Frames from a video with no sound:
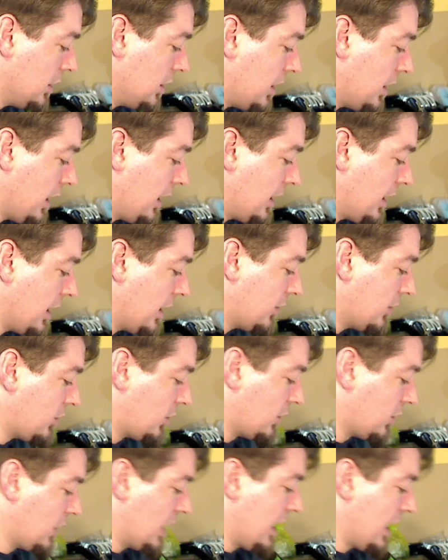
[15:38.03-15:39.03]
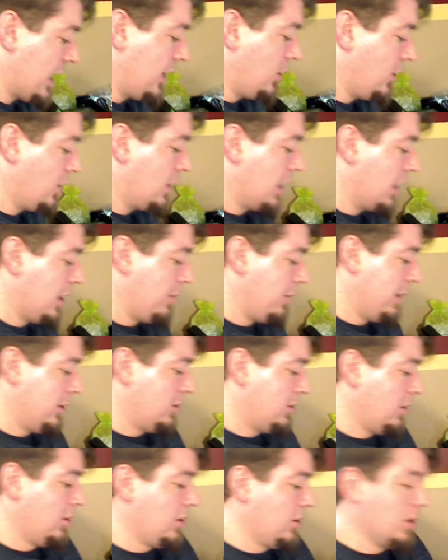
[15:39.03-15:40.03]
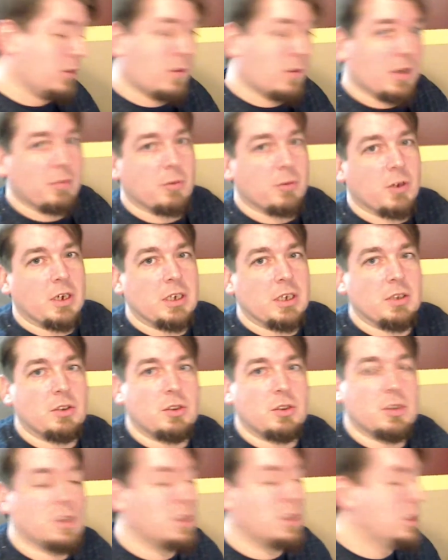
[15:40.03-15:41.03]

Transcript: And yes, guy who commented on Grim Green's